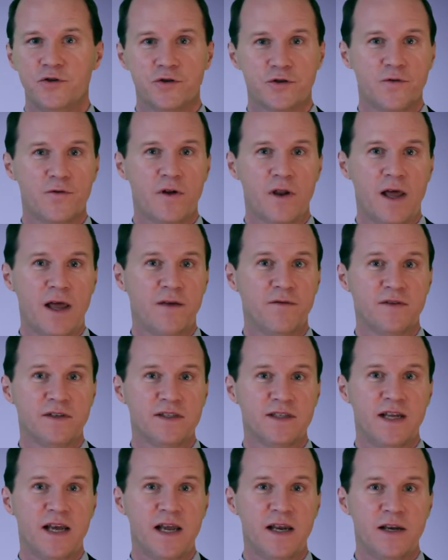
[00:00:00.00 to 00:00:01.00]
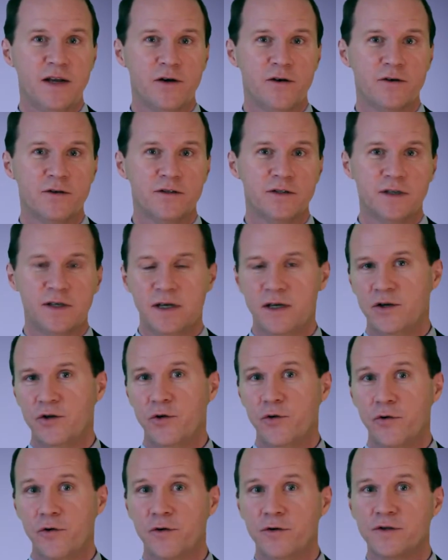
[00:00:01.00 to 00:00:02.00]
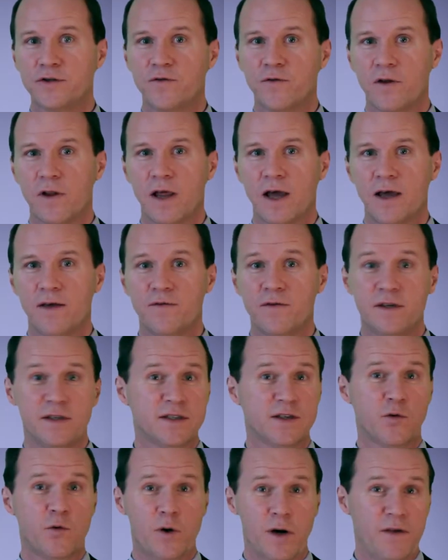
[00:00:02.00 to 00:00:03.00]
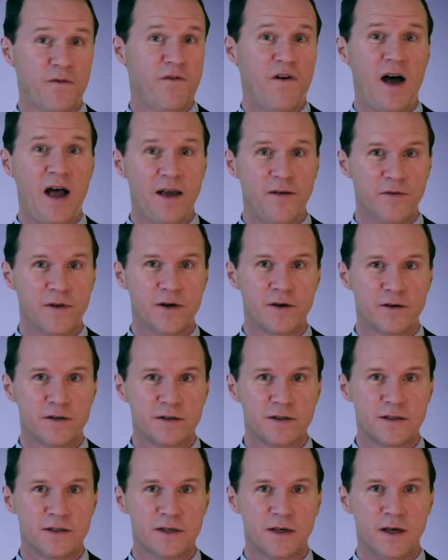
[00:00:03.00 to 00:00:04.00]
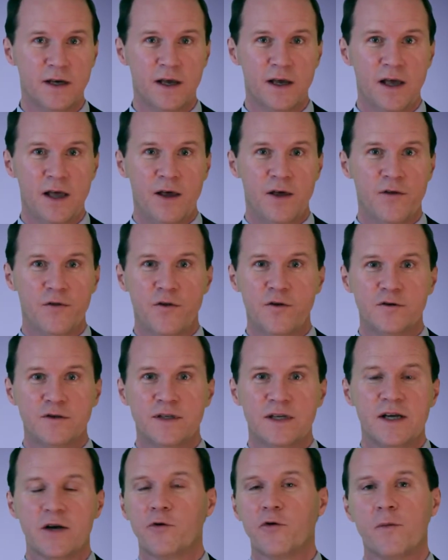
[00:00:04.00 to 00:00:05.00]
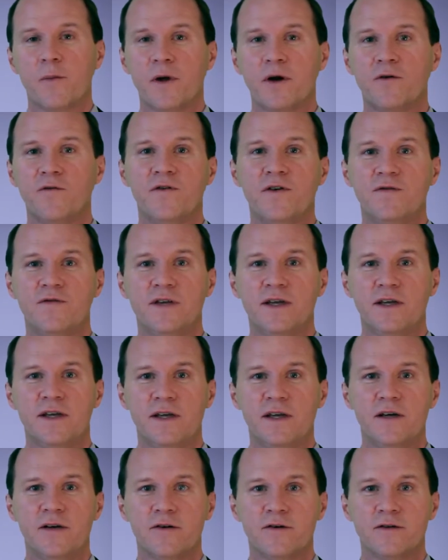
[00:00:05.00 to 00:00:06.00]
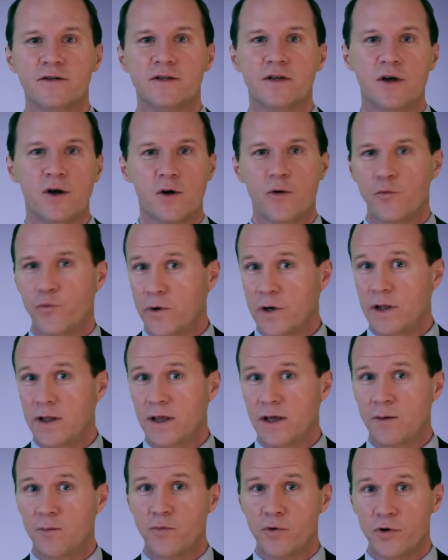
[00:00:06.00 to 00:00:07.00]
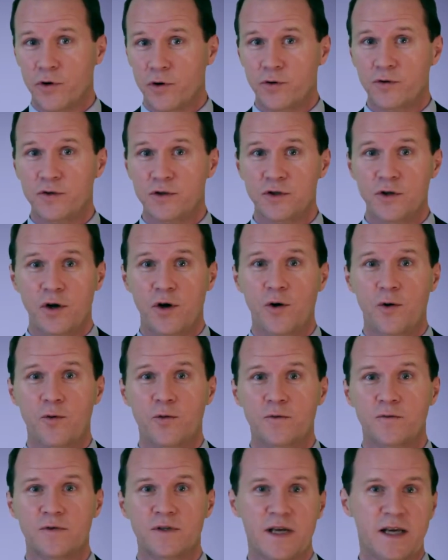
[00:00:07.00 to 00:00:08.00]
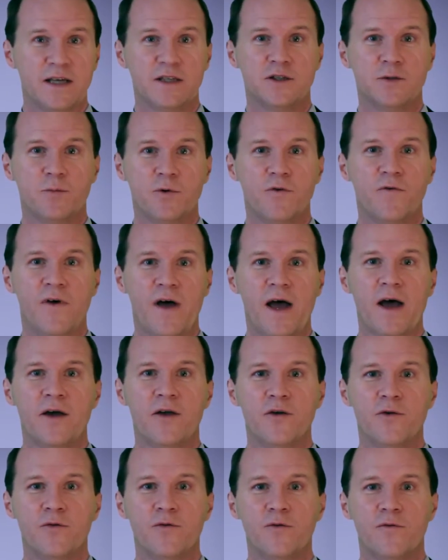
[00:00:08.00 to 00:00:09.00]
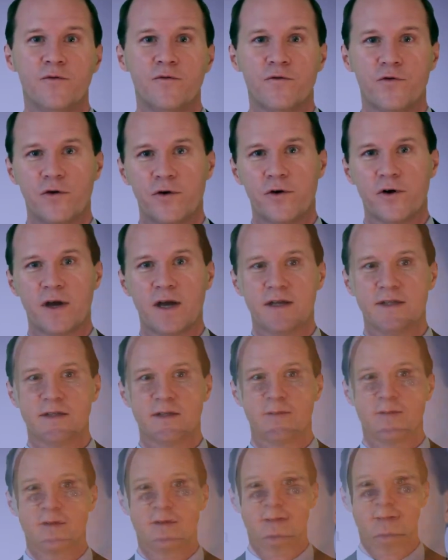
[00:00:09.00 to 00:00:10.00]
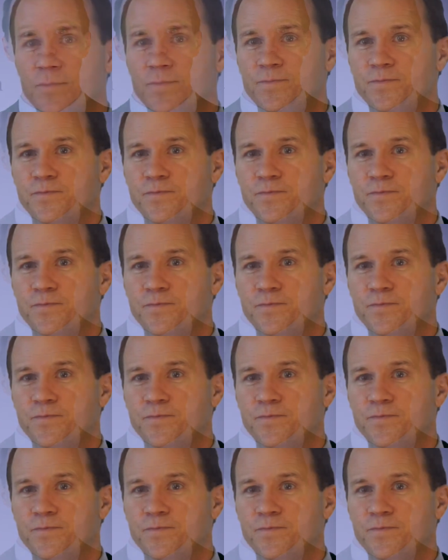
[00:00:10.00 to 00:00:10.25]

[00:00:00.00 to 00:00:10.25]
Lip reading: useful life is 10 years and your useful life is 25 years, those incremental 15 years really produce no tangible value for your customer.